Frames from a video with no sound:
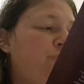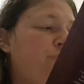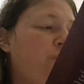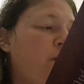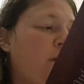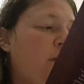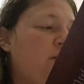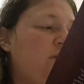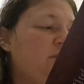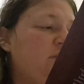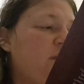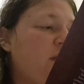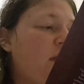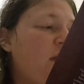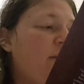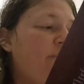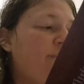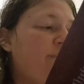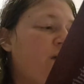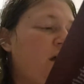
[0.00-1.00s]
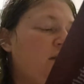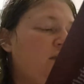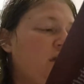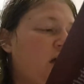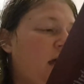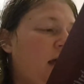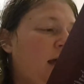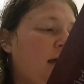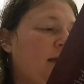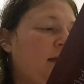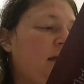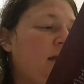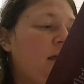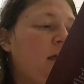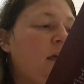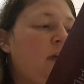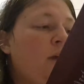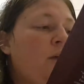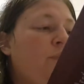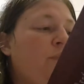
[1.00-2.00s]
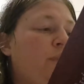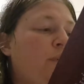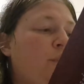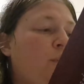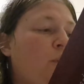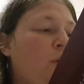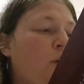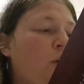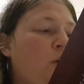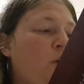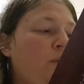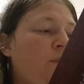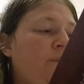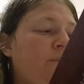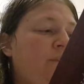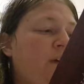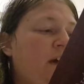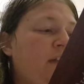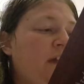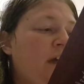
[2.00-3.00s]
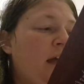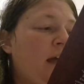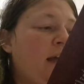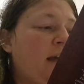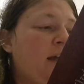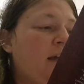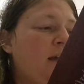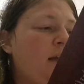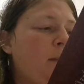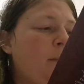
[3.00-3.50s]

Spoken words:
Futhark, the word Futhark